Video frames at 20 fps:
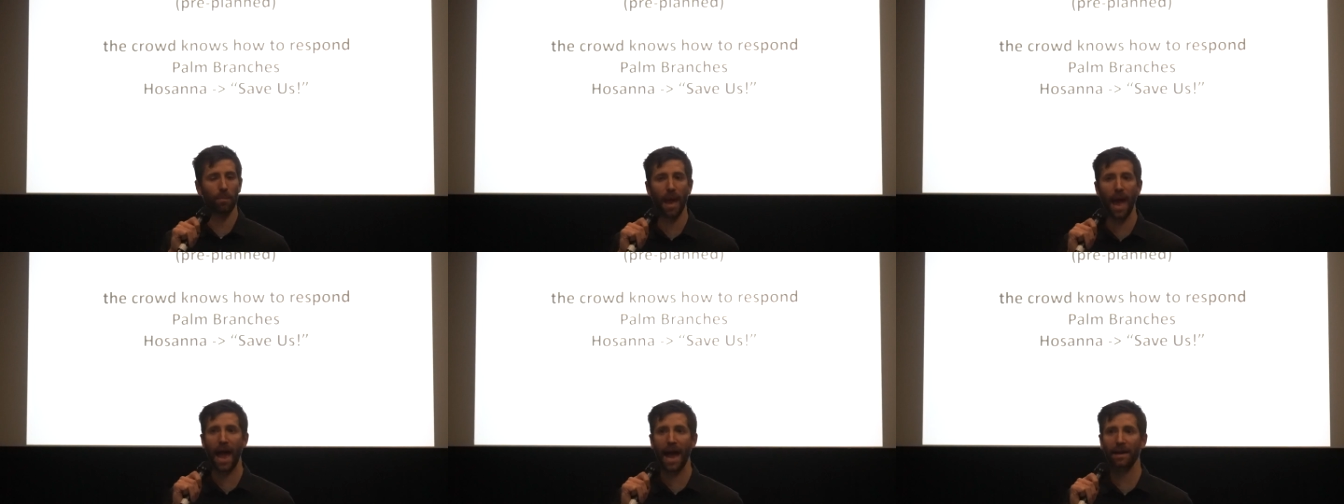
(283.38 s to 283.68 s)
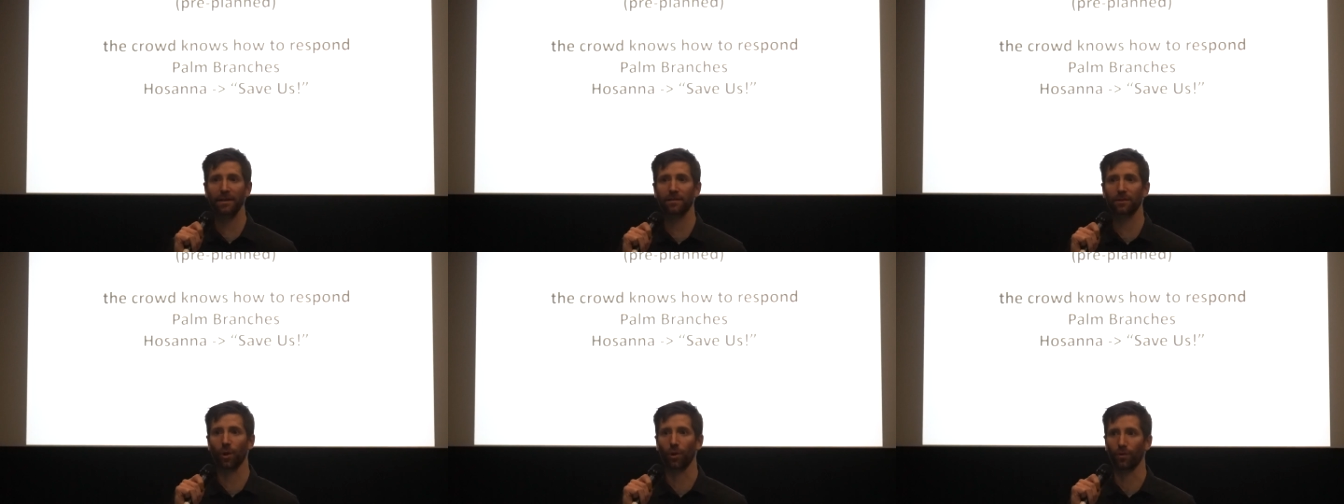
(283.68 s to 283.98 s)

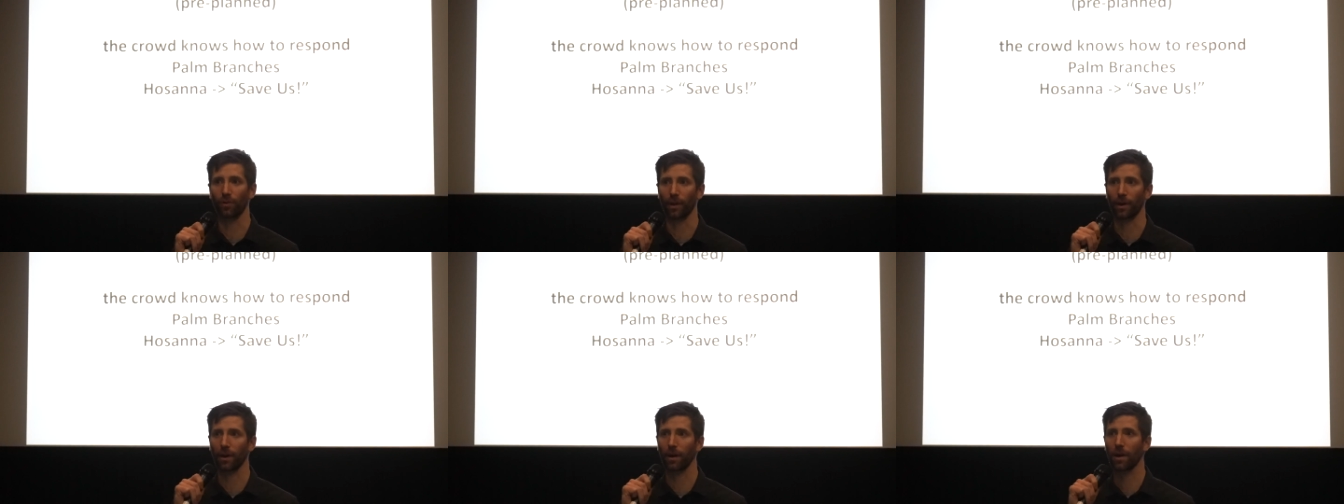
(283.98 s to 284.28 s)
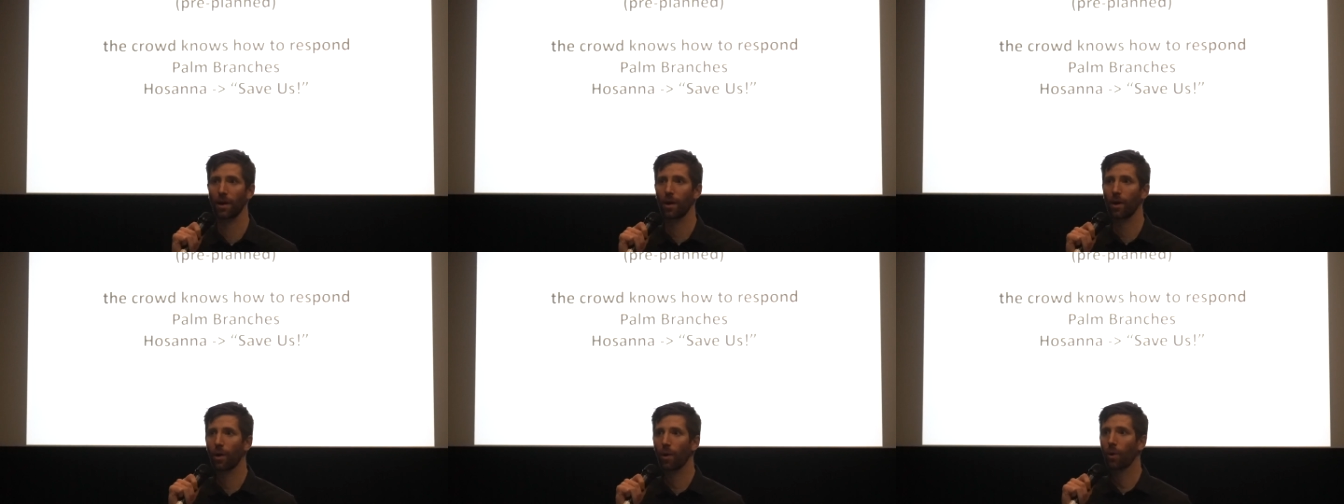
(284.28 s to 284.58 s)
Passover.
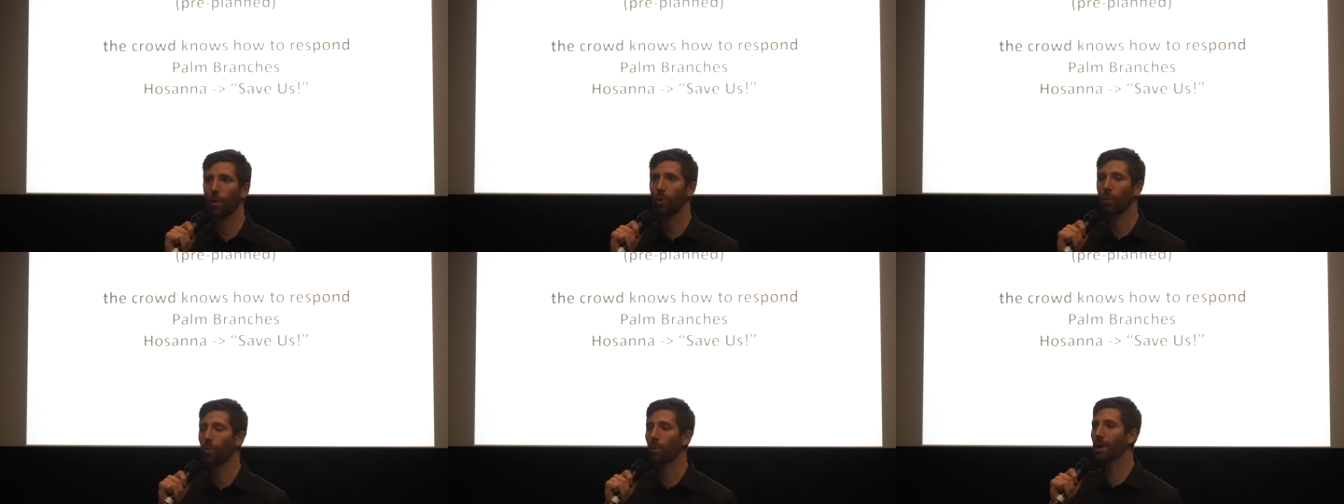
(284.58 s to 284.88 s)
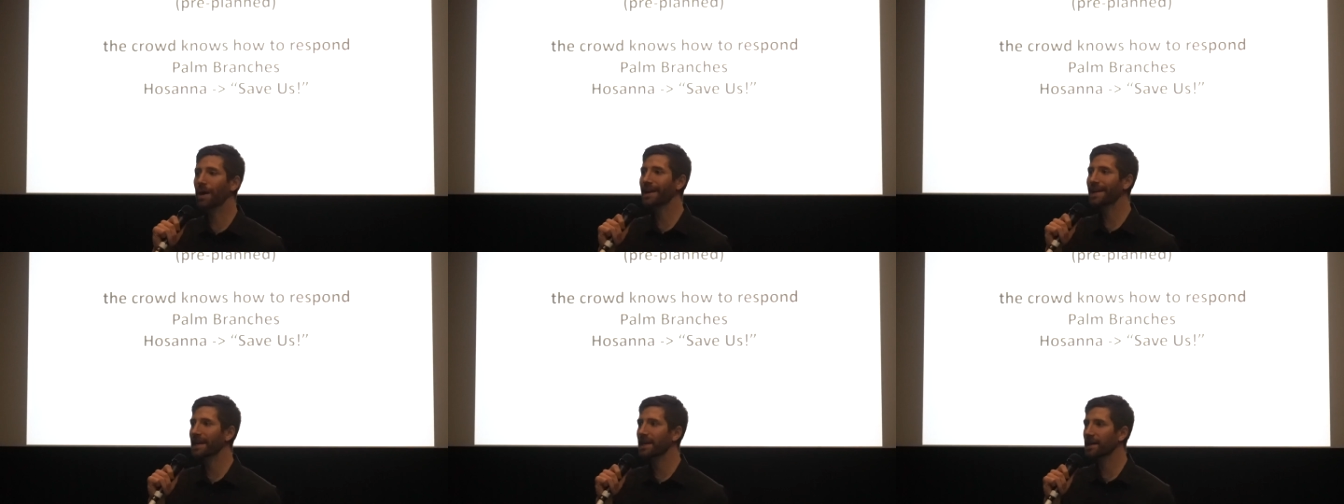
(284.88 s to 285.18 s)

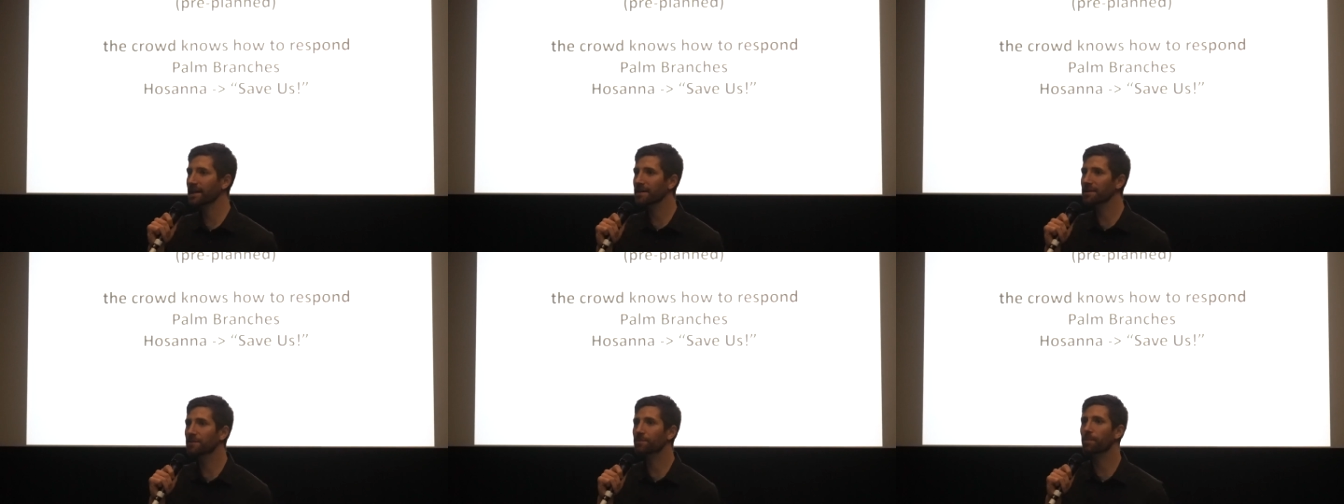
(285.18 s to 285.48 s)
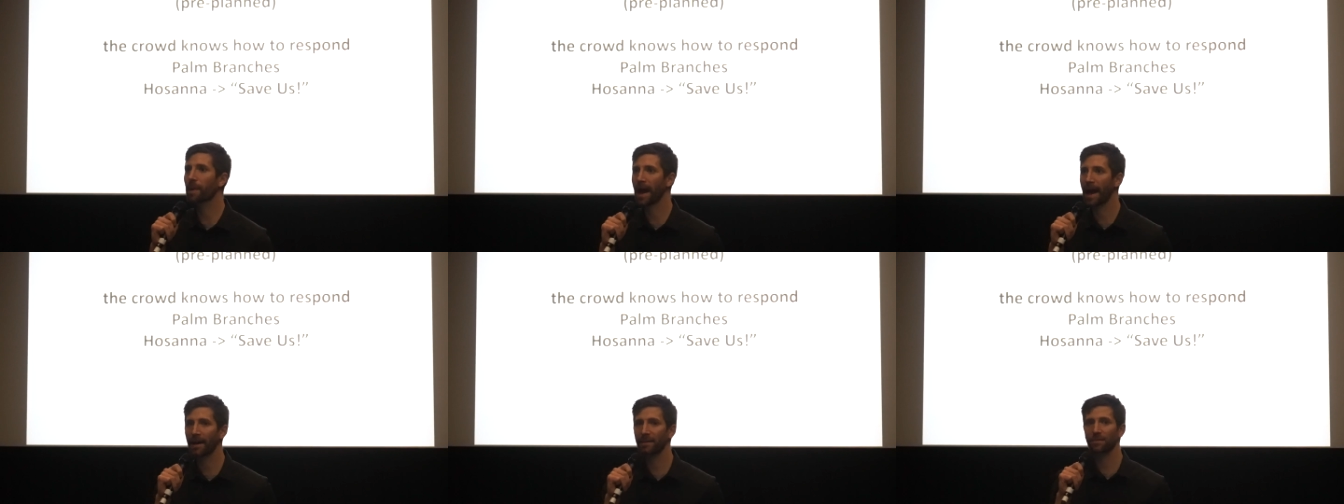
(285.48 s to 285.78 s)
What is
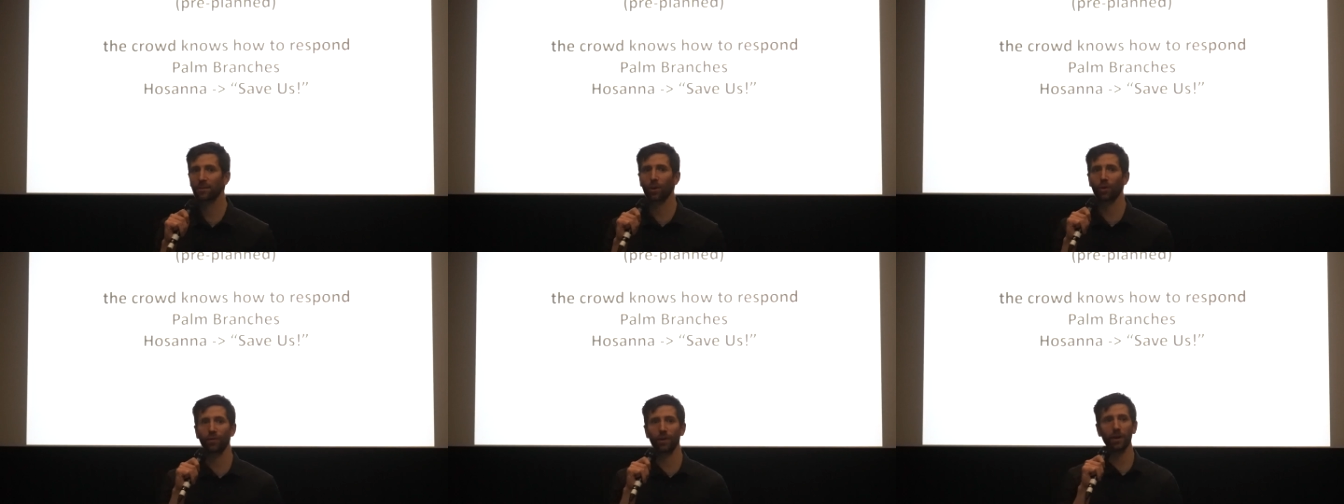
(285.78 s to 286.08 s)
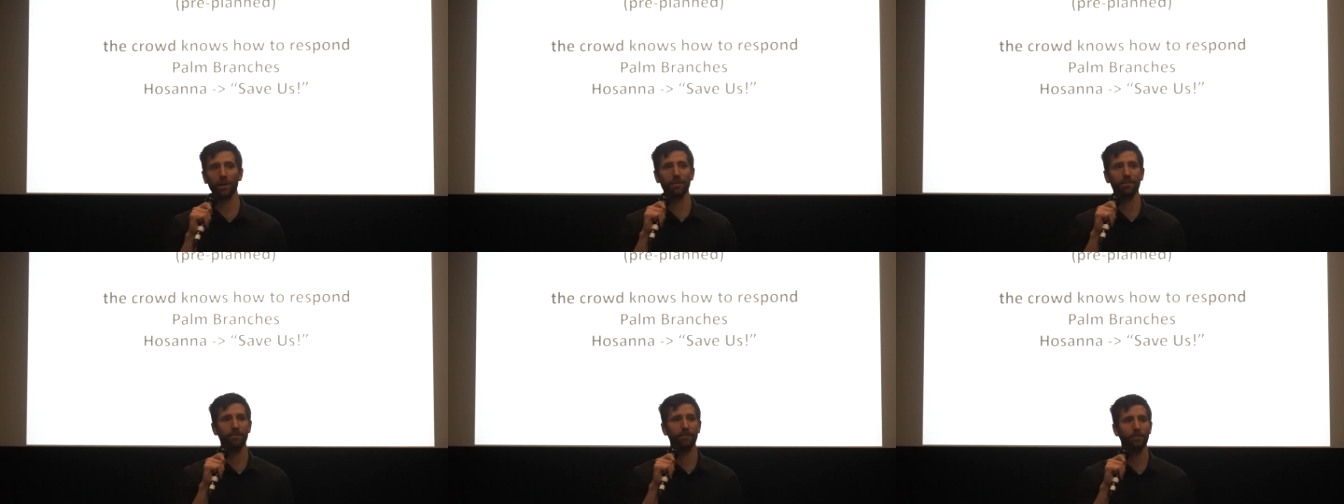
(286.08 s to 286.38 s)

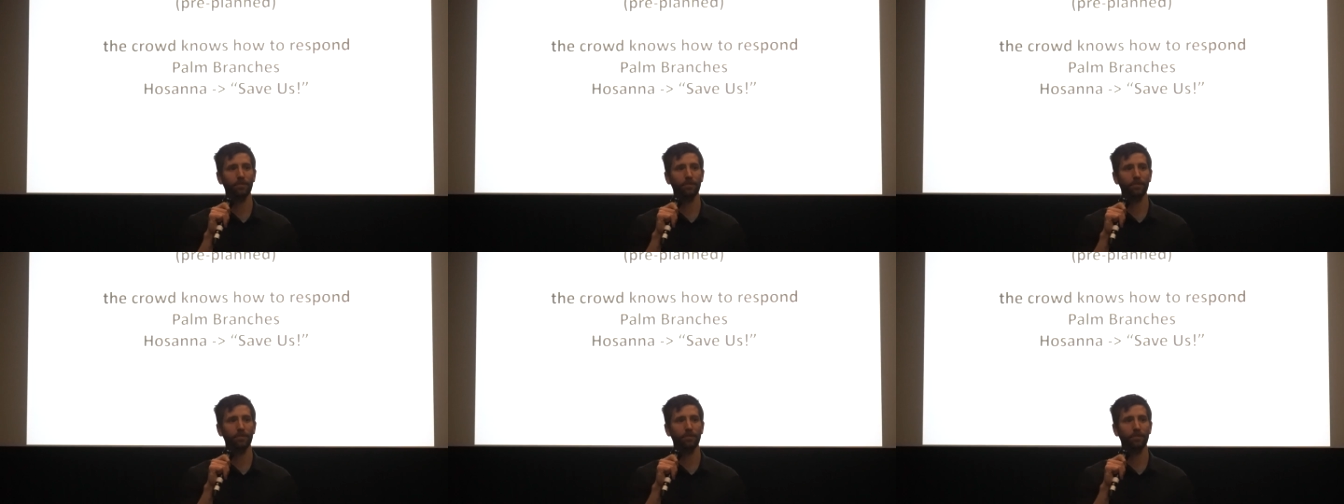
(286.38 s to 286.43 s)
Passover?